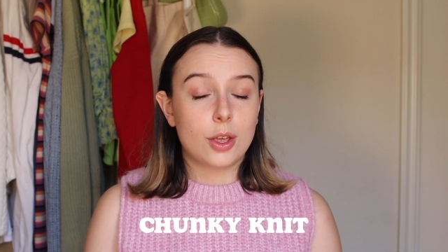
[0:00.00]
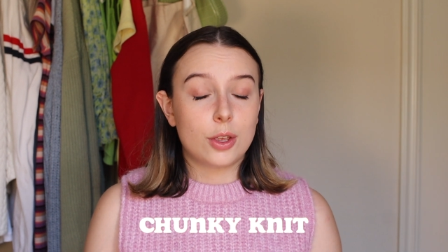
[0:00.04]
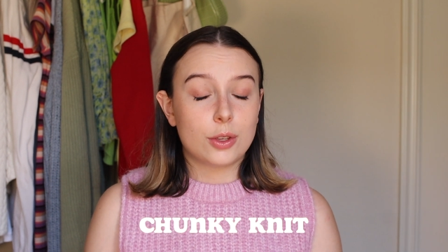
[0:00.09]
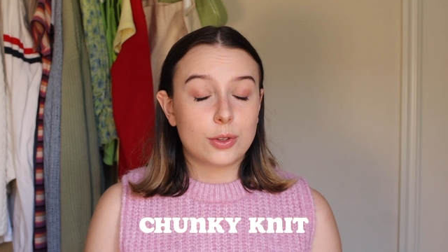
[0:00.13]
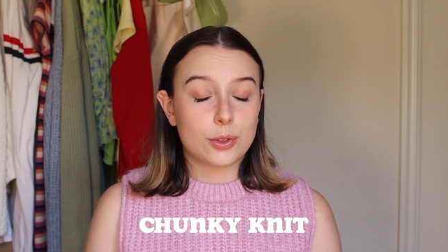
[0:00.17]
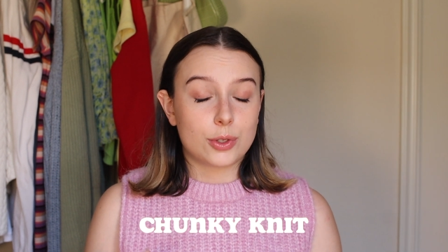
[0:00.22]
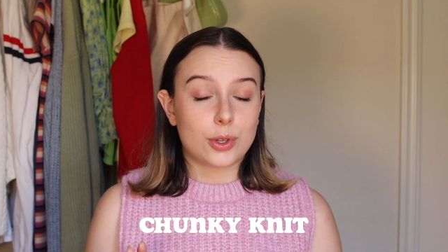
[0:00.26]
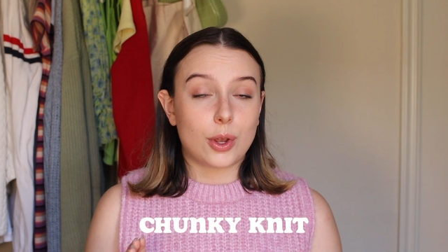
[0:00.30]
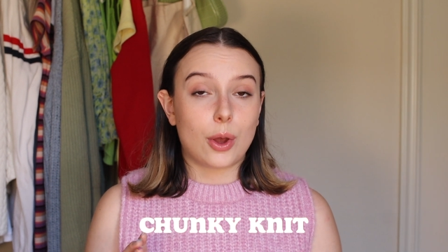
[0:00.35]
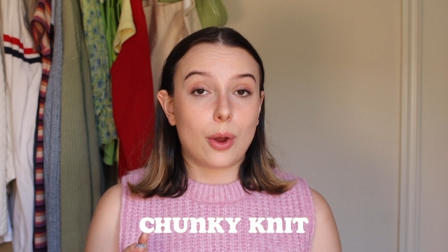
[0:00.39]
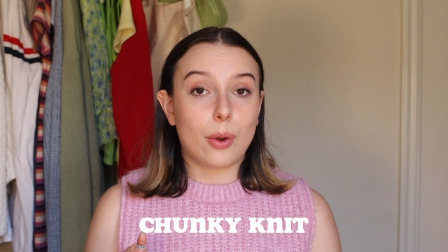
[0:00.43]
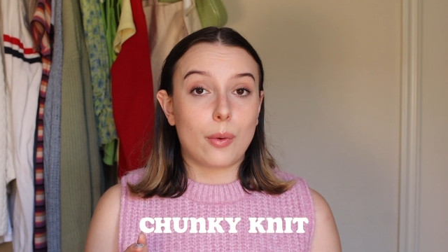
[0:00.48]

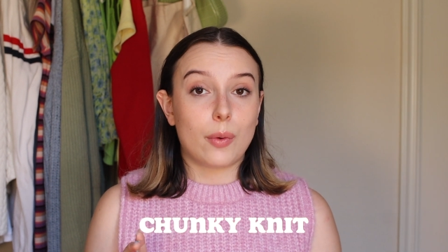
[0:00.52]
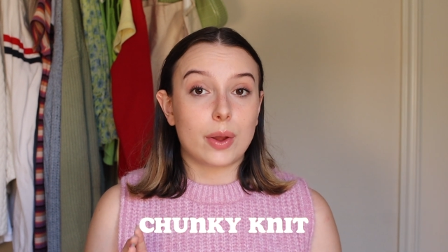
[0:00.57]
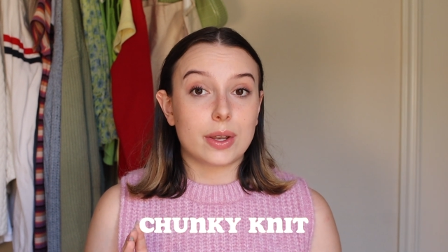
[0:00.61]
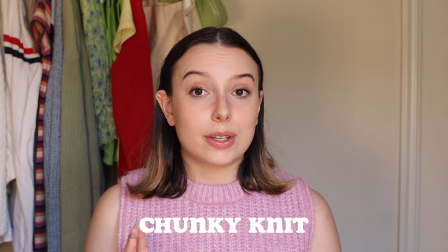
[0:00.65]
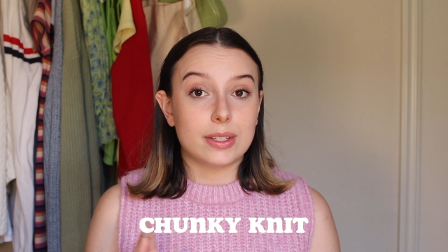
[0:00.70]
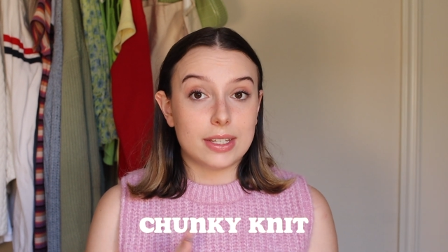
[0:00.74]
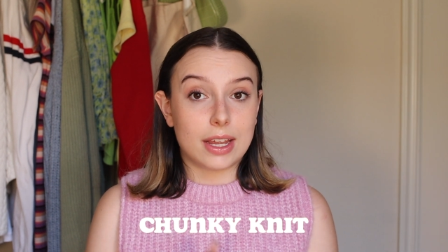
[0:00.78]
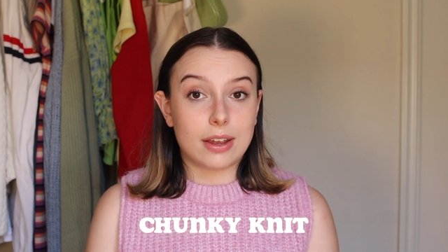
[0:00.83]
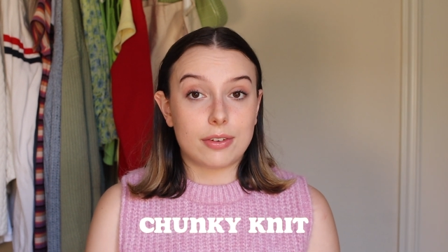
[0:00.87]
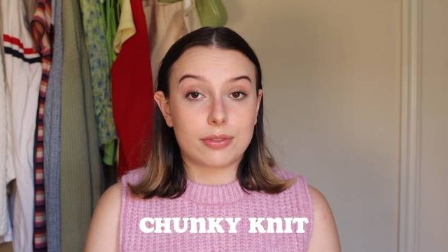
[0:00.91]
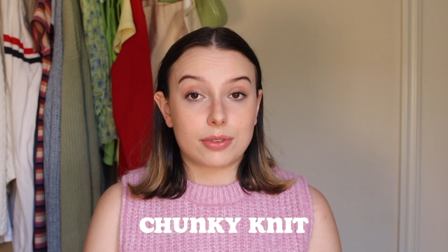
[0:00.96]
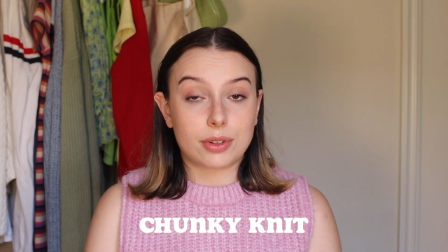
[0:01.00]
So
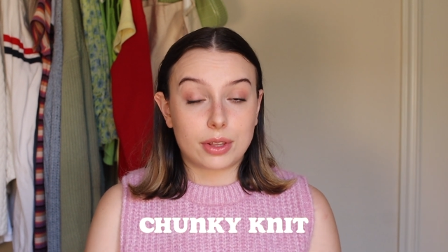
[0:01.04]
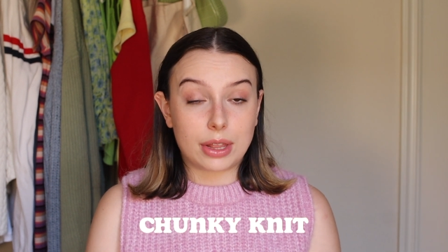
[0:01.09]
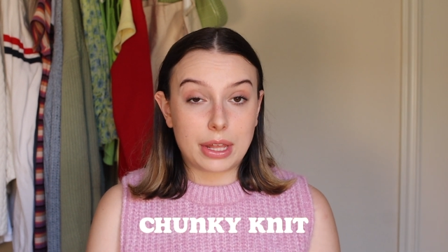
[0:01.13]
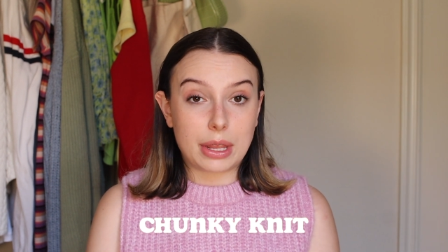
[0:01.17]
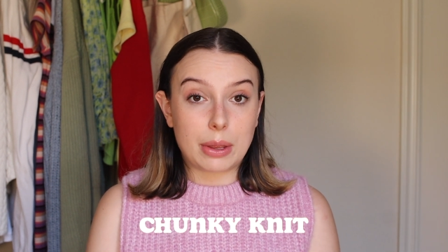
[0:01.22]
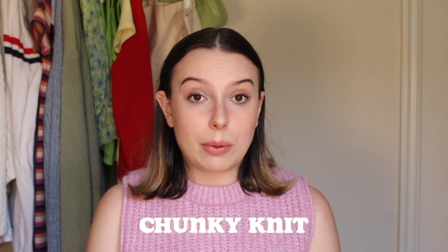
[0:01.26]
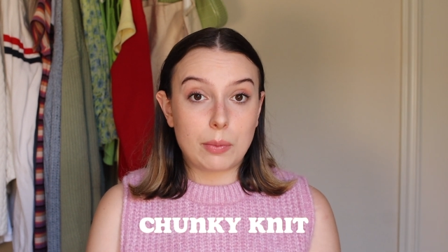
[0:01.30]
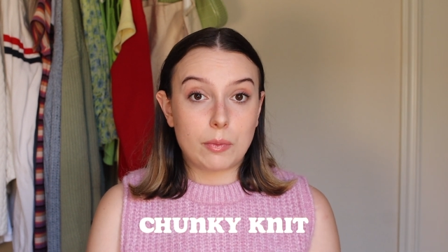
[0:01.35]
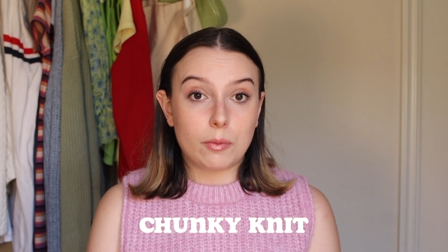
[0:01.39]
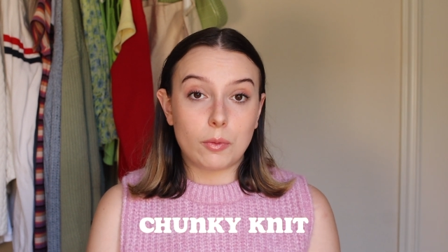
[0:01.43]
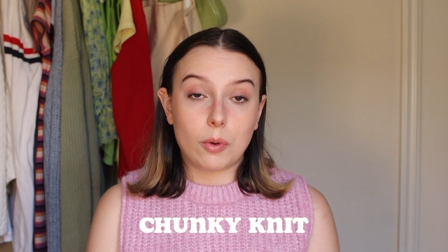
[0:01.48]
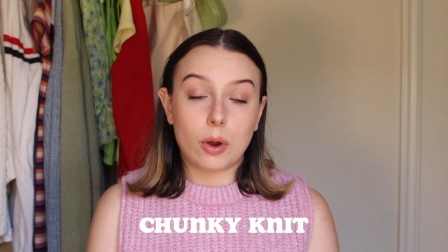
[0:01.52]
definitely
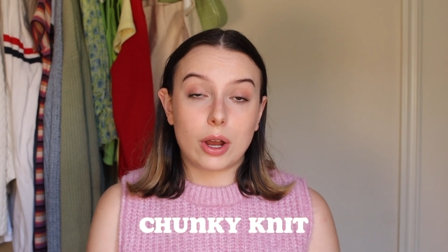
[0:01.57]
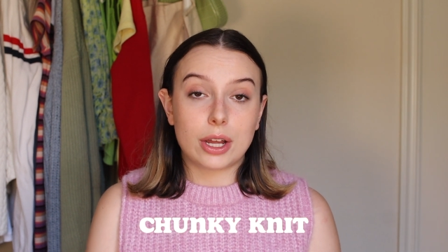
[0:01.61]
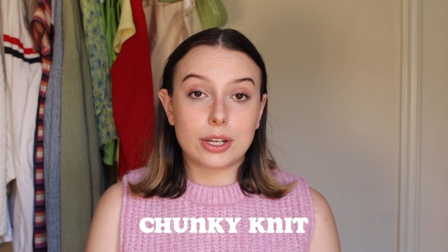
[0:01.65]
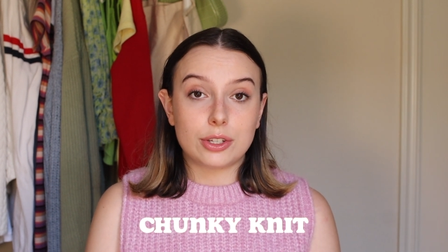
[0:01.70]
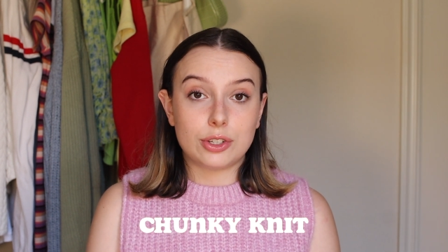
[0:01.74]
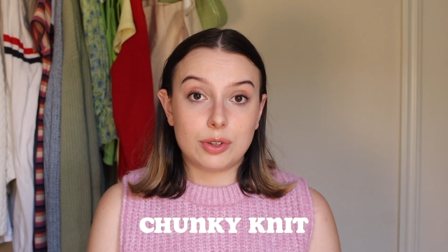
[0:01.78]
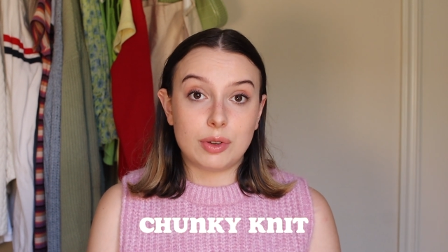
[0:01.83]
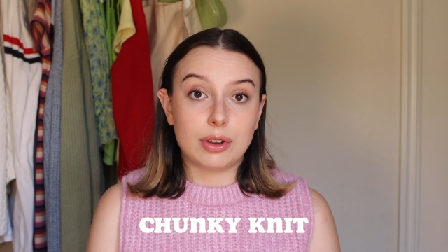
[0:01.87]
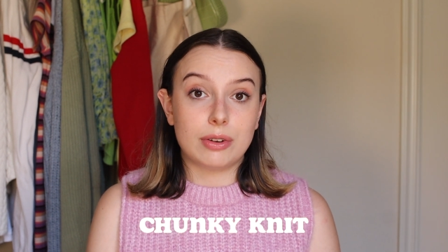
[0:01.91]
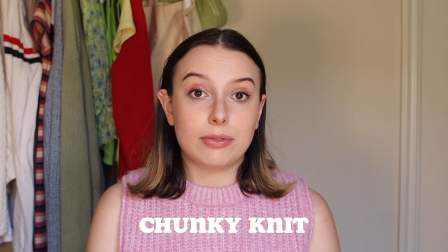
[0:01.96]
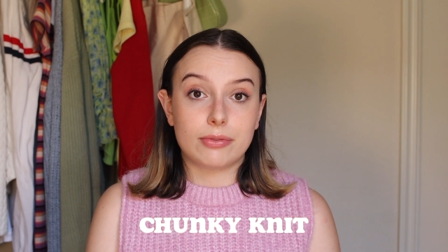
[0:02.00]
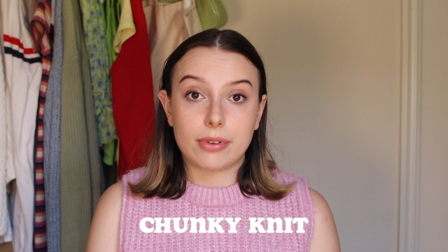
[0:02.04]
want
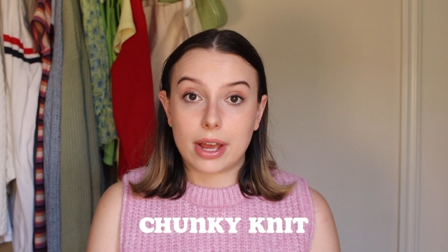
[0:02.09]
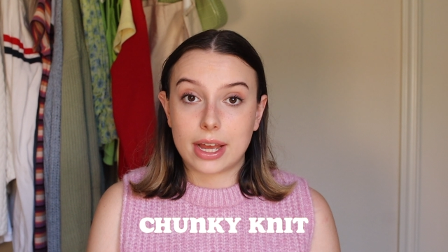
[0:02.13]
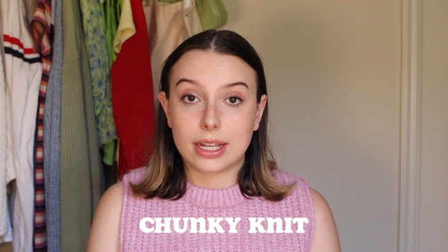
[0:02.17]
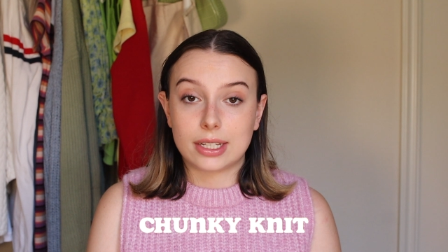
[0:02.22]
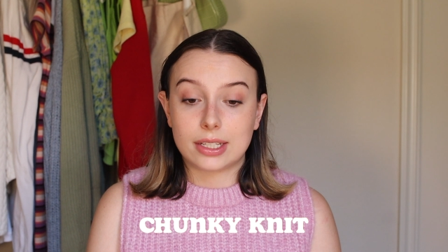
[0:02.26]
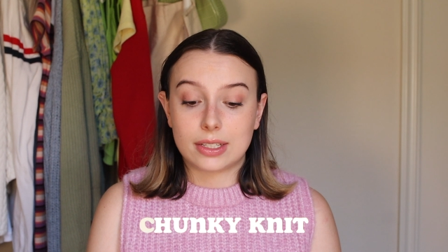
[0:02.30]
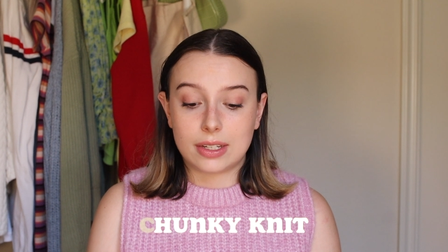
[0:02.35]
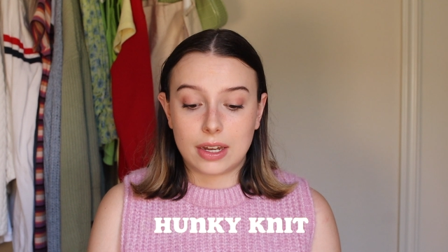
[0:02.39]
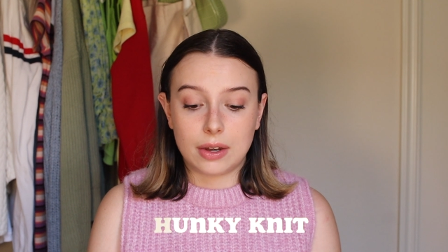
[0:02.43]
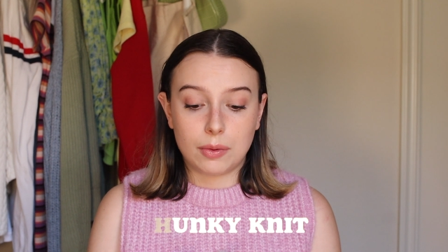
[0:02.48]
to invest